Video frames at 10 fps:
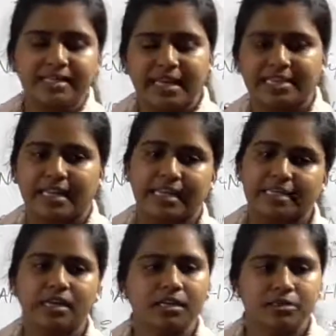they select
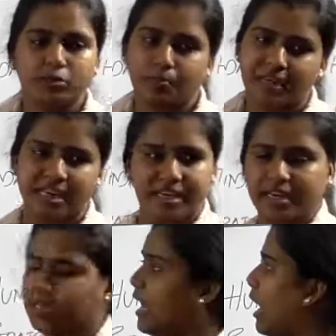a superior
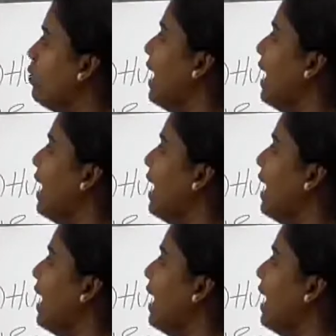cow